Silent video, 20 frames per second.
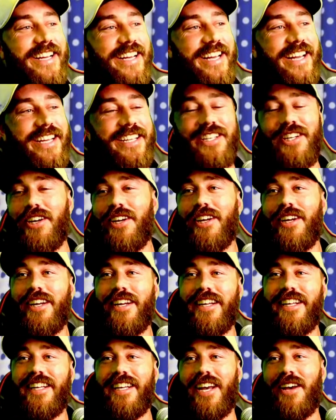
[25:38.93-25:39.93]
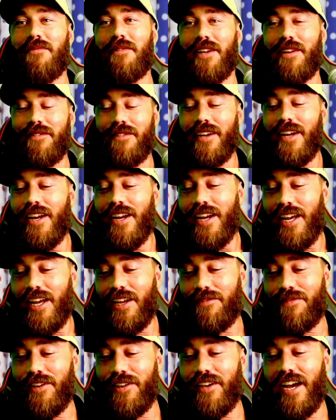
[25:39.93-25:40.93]
yeah, but
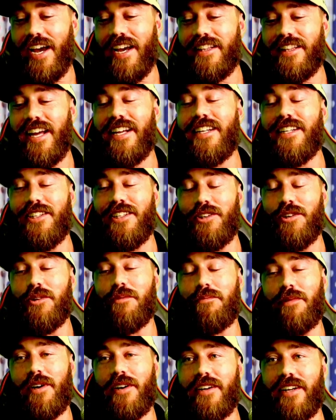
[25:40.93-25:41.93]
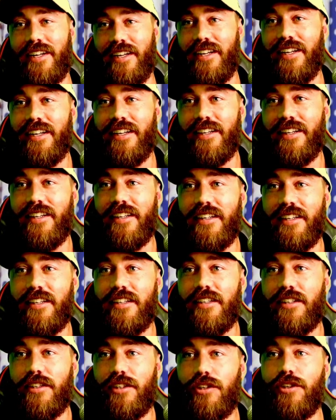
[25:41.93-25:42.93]
if you had that in your pocket,
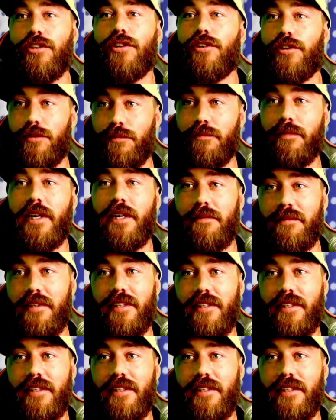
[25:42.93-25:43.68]
you couldn't beat me.